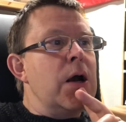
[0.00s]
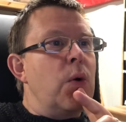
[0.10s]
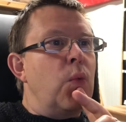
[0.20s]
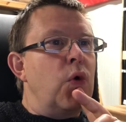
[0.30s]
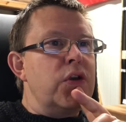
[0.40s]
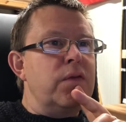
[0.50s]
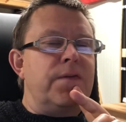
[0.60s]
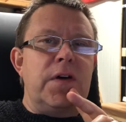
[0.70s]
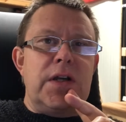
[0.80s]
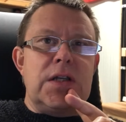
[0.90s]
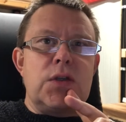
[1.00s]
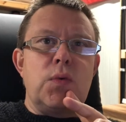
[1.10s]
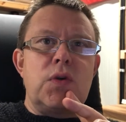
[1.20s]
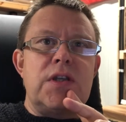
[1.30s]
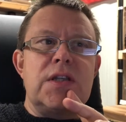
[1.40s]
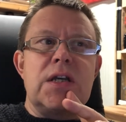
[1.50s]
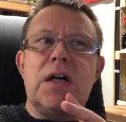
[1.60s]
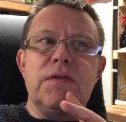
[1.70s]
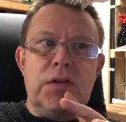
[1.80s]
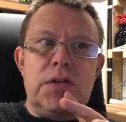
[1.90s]
what you'll find is what is
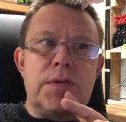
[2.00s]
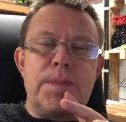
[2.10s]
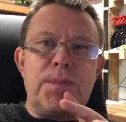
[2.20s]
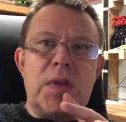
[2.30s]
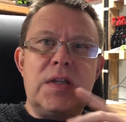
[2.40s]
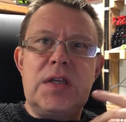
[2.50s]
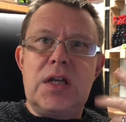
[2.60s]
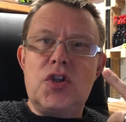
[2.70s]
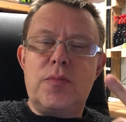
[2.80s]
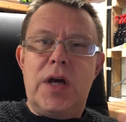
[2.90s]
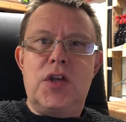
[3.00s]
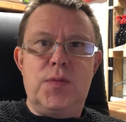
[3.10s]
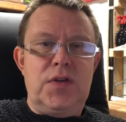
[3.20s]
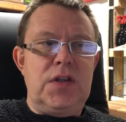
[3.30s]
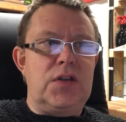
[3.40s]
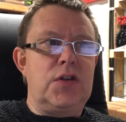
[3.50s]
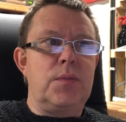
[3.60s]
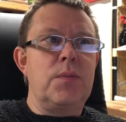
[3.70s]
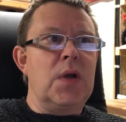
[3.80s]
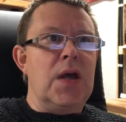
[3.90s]
covered is the engine management
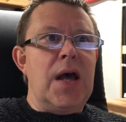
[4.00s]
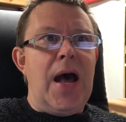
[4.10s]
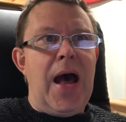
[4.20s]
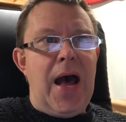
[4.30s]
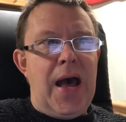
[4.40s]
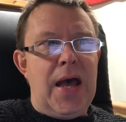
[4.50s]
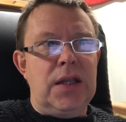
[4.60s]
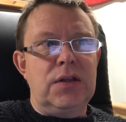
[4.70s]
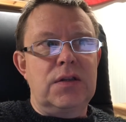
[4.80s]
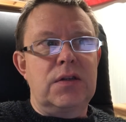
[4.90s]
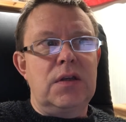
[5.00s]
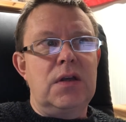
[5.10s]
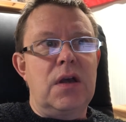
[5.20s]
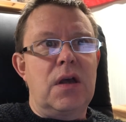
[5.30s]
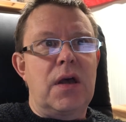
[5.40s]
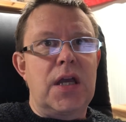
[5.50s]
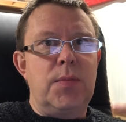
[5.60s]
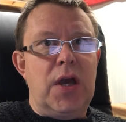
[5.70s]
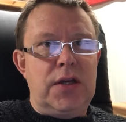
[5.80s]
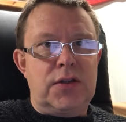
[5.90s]
system and the
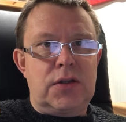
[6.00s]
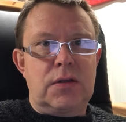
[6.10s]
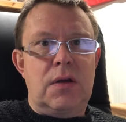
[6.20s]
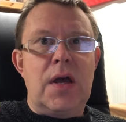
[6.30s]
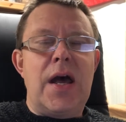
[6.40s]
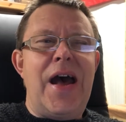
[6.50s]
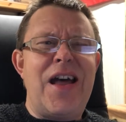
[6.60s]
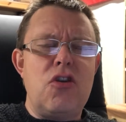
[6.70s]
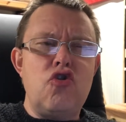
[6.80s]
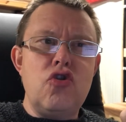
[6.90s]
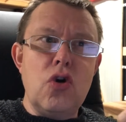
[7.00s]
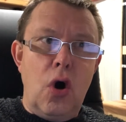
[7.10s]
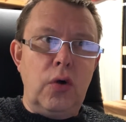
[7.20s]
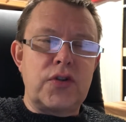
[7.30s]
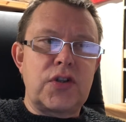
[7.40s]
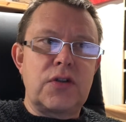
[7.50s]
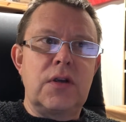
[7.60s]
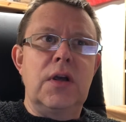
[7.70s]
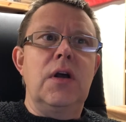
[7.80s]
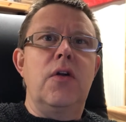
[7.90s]
ABS, and not
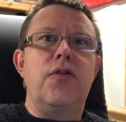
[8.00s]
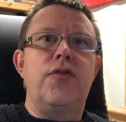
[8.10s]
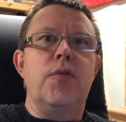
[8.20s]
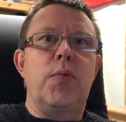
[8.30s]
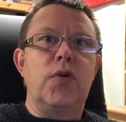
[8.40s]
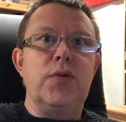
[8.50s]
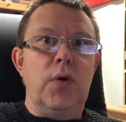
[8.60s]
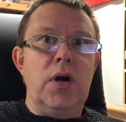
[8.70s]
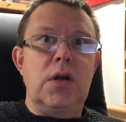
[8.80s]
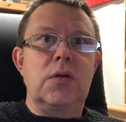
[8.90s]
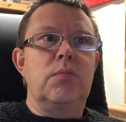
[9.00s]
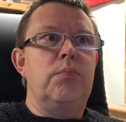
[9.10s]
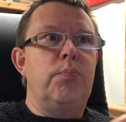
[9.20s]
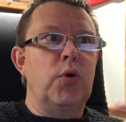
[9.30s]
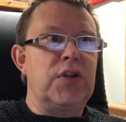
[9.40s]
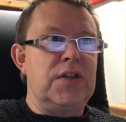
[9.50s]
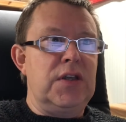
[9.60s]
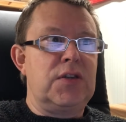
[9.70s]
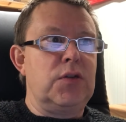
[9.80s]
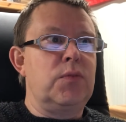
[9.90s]
the bodywork, body
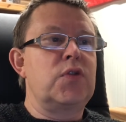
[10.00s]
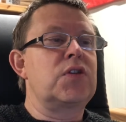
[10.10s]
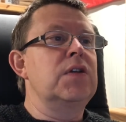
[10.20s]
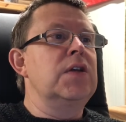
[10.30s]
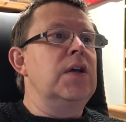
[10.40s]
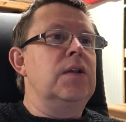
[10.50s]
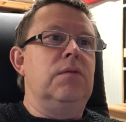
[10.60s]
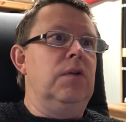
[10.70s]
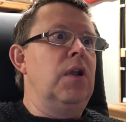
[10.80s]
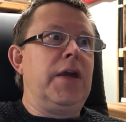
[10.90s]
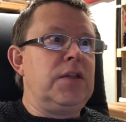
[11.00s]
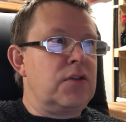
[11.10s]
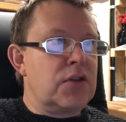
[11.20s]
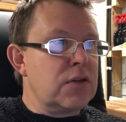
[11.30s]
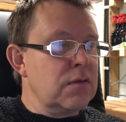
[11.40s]
systems, lights,